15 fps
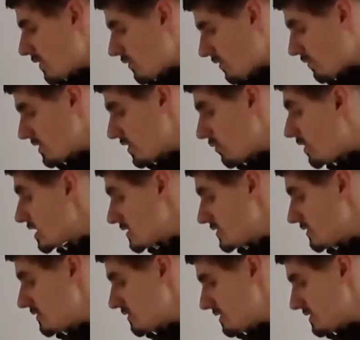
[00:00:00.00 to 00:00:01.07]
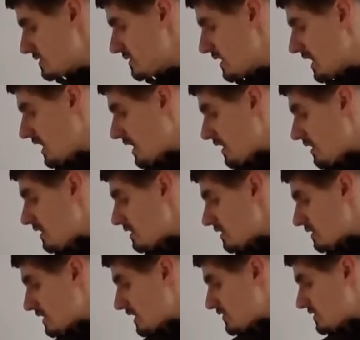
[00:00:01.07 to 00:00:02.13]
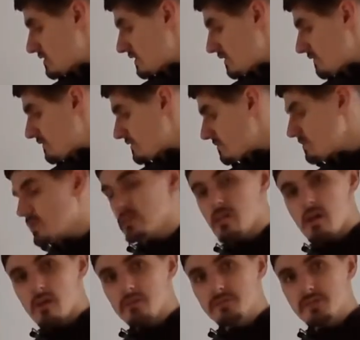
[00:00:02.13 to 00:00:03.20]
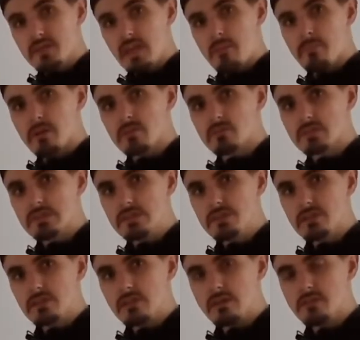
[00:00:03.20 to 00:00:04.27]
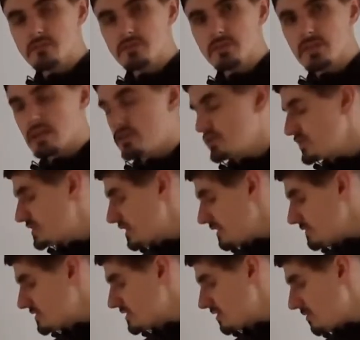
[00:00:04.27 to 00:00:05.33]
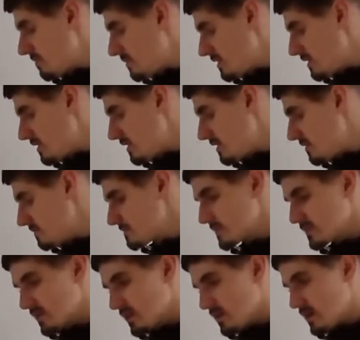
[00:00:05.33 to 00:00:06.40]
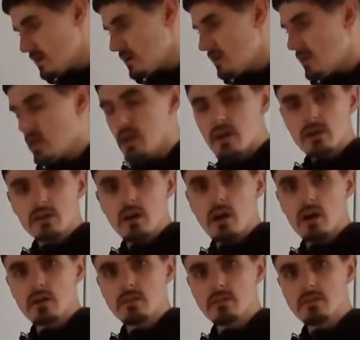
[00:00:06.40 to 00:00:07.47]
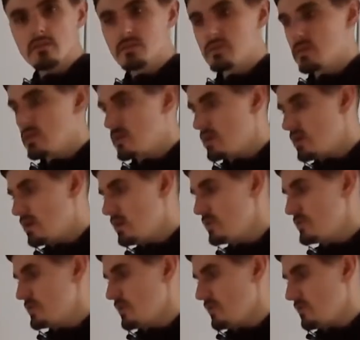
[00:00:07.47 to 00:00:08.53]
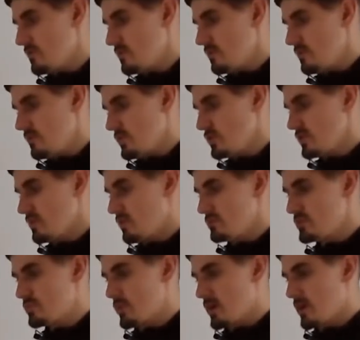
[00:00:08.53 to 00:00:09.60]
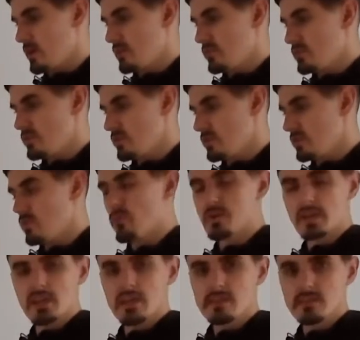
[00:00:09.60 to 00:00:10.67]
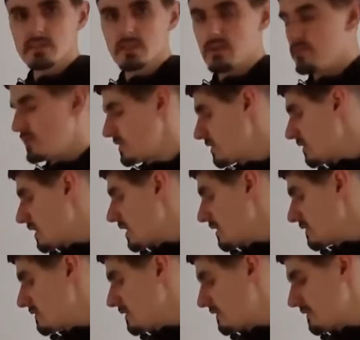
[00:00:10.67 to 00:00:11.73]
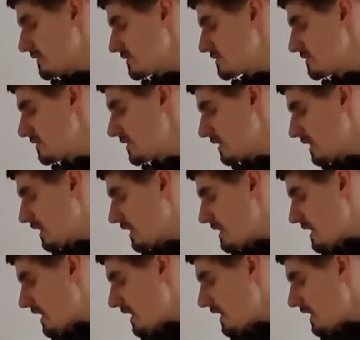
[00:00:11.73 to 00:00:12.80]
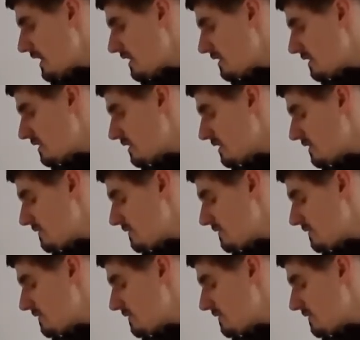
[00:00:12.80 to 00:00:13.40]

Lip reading: or what you want to do is get yourself some gloves, chemical resistant gloves, get yourself some goggles so that you don't spray, you don't want to get this stuff on your eyes, obviously. And